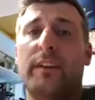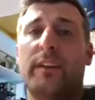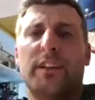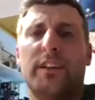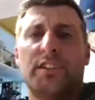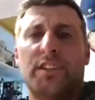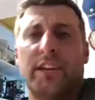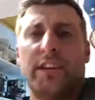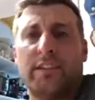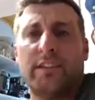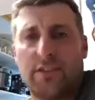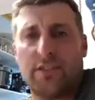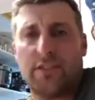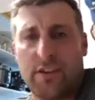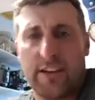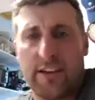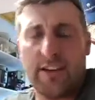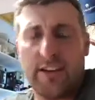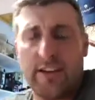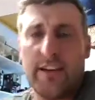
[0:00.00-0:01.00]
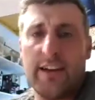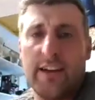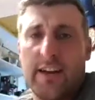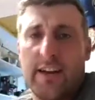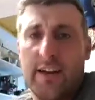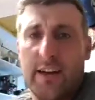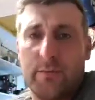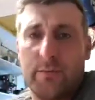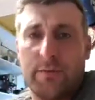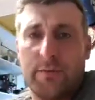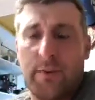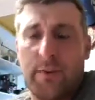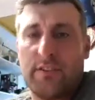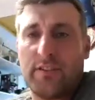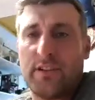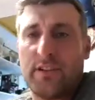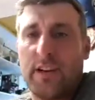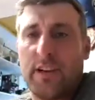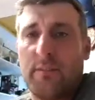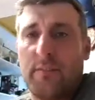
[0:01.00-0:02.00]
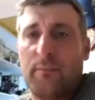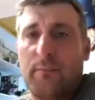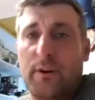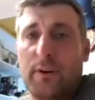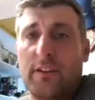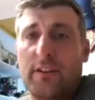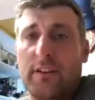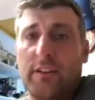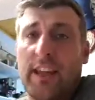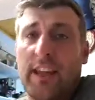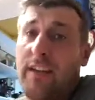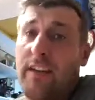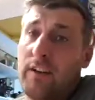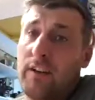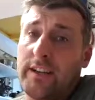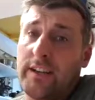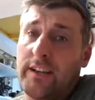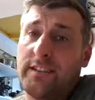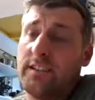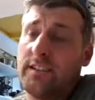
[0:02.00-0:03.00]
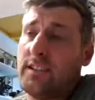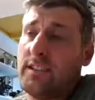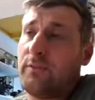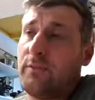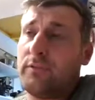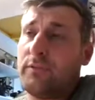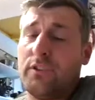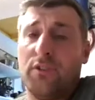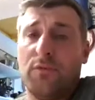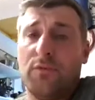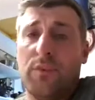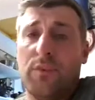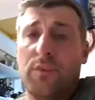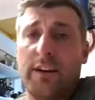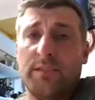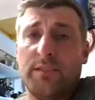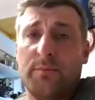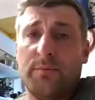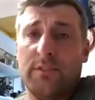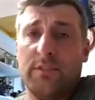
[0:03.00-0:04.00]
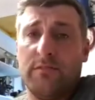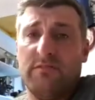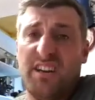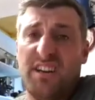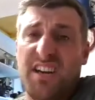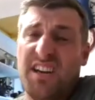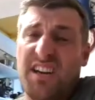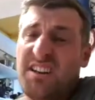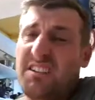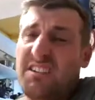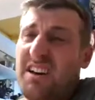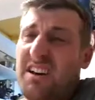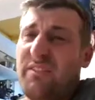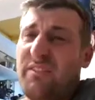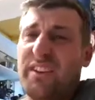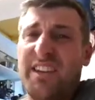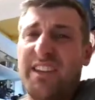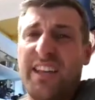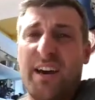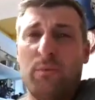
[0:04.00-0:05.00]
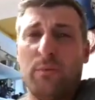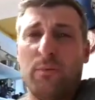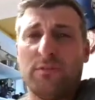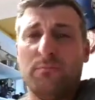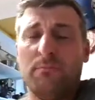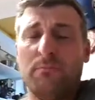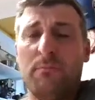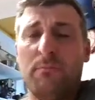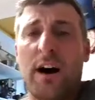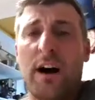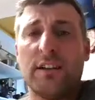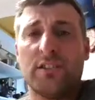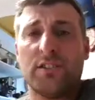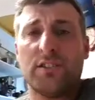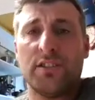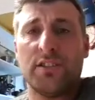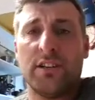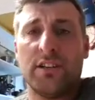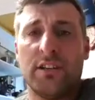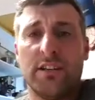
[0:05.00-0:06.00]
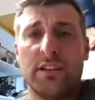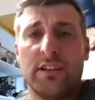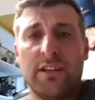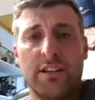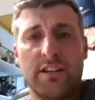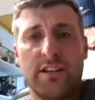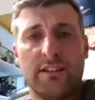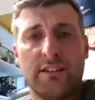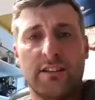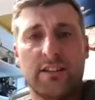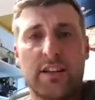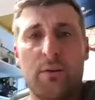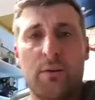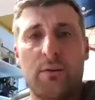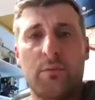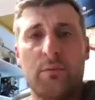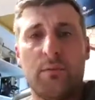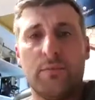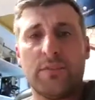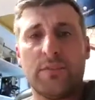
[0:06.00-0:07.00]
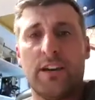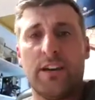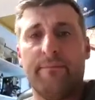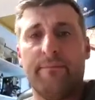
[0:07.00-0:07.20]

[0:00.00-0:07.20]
English King, sorry, was a bit of a shame. But that race itself was a good race. But yeah, other than that, wasn't much to go on, was there?